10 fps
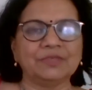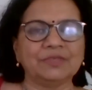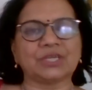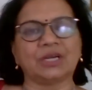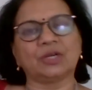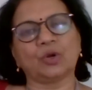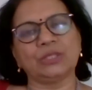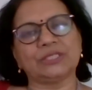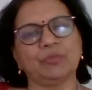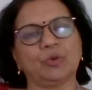which
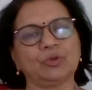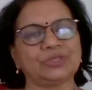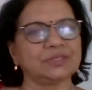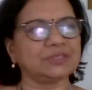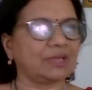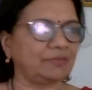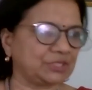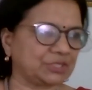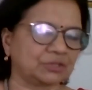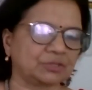controls emotions and
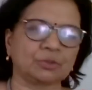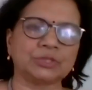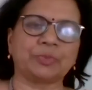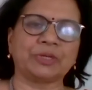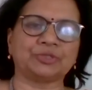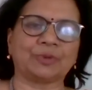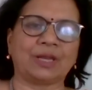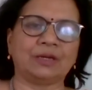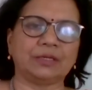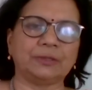which controls
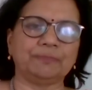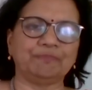spirituality.